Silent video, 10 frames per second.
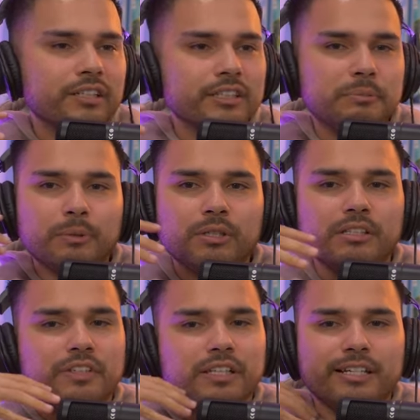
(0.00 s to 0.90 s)
These people are
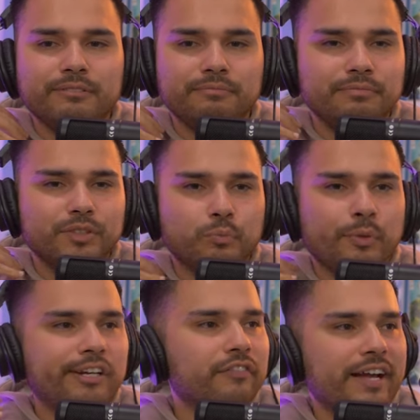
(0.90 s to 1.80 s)
living like
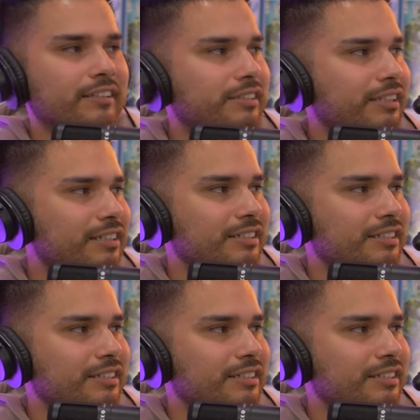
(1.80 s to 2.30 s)
sprinter vans that they